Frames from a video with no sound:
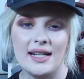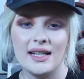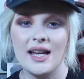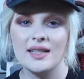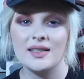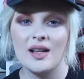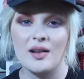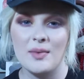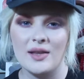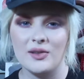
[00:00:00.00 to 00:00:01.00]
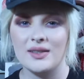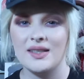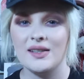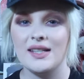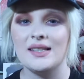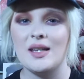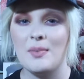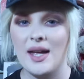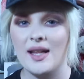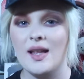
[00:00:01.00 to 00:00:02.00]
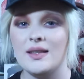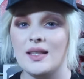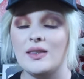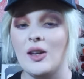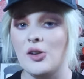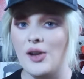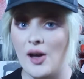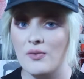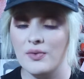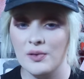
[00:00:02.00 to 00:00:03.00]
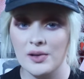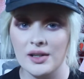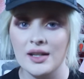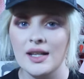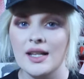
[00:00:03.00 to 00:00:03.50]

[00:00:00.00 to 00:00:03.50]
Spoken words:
and I kind of talk about their series of palettes that they're known for.